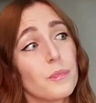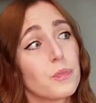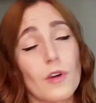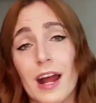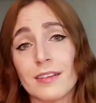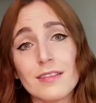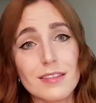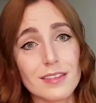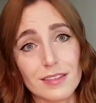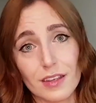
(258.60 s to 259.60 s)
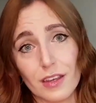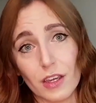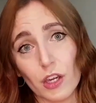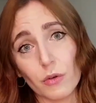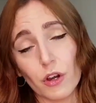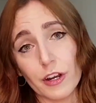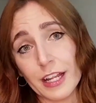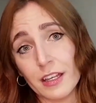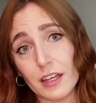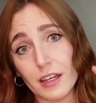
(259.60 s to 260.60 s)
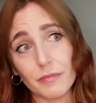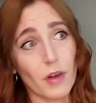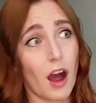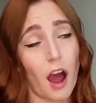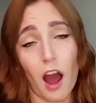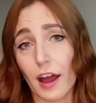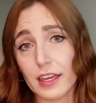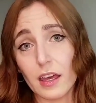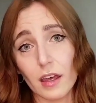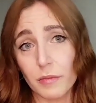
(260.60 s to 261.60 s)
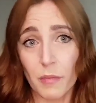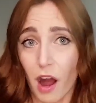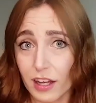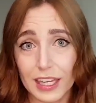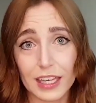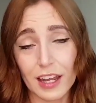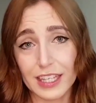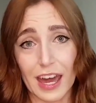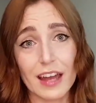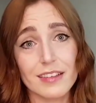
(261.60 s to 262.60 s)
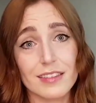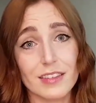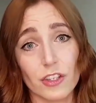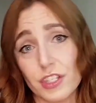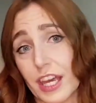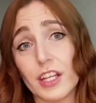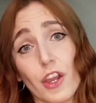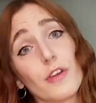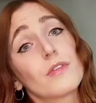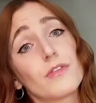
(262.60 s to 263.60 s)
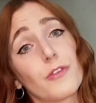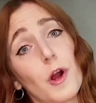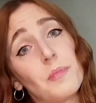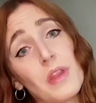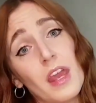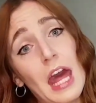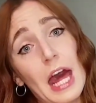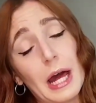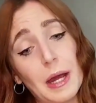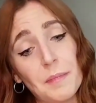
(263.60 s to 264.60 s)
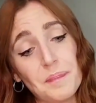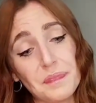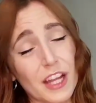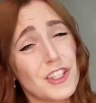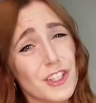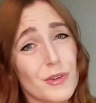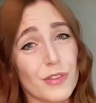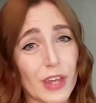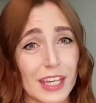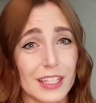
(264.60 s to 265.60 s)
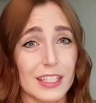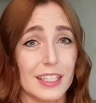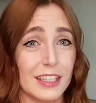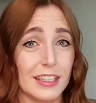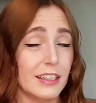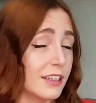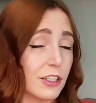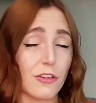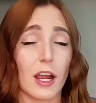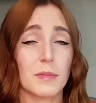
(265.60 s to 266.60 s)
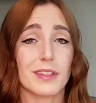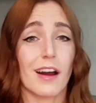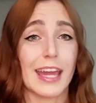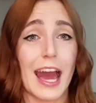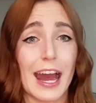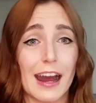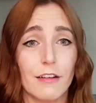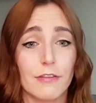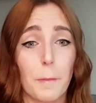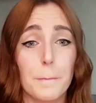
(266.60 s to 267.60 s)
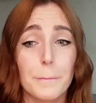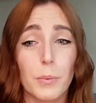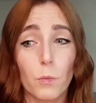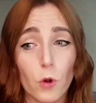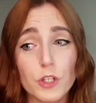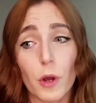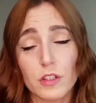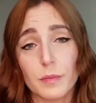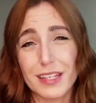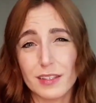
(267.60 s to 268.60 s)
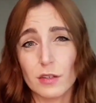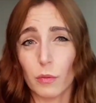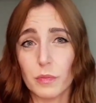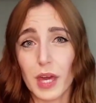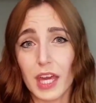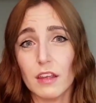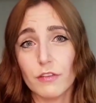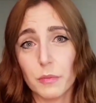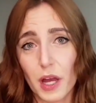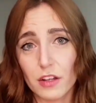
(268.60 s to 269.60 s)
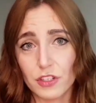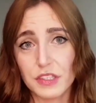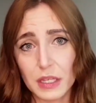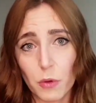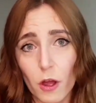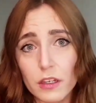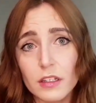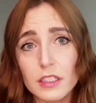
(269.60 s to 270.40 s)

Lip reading: brands who are in a higher market, I guess, could take notes from. I do think the gripes that I have would possibly stop me from purchasing one.